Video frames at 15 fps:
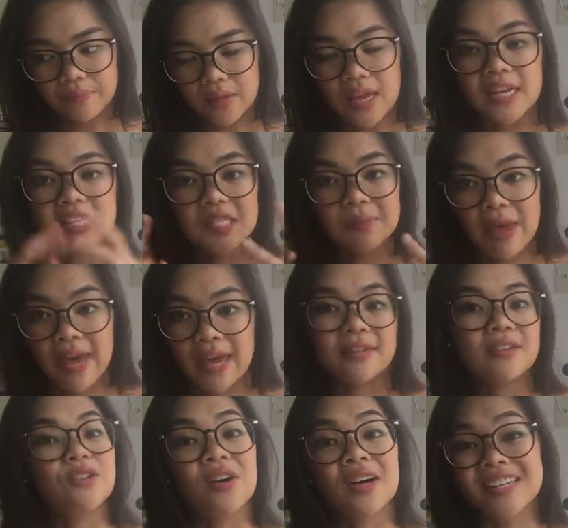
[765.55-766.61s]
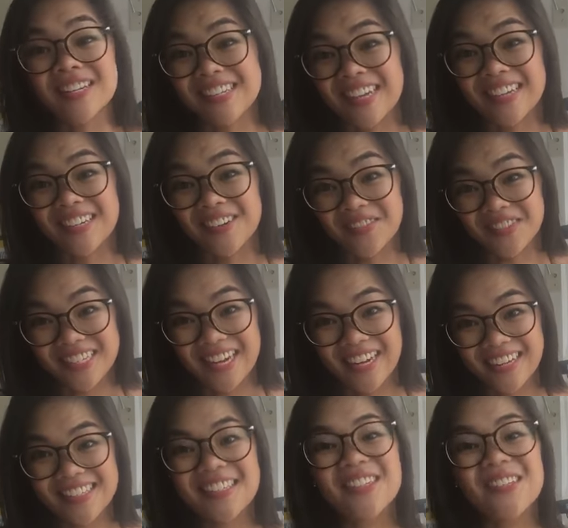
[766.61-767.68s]
expand your understanding of the
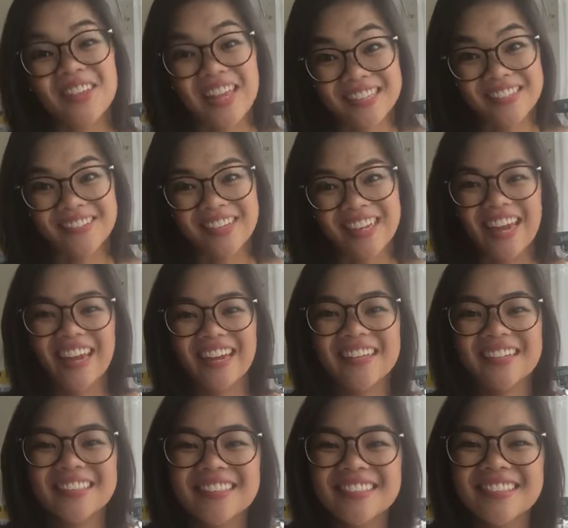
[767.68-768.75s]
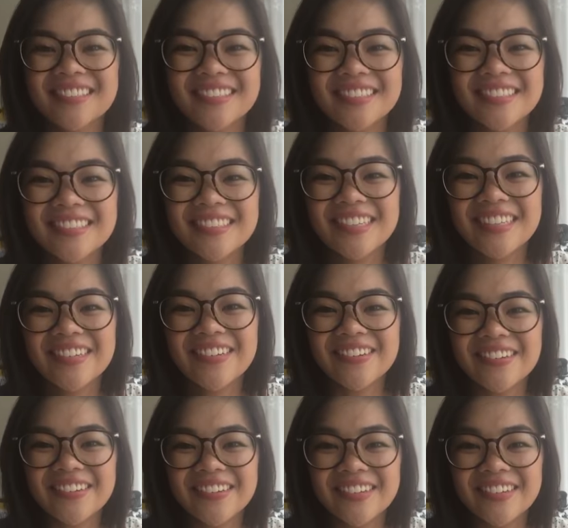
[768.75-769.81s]
text. So that's okay.
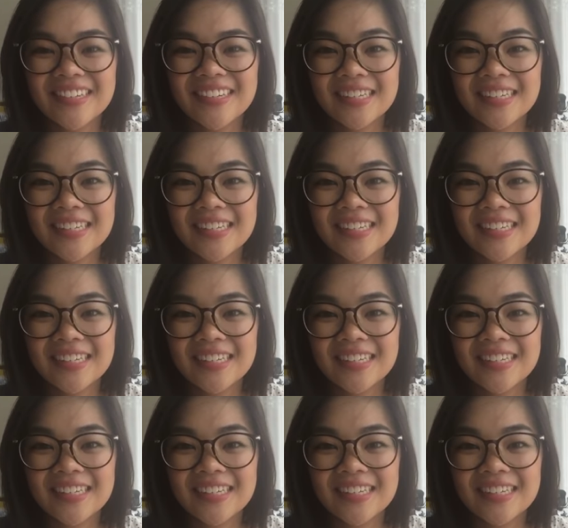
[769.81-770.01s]
Yeah.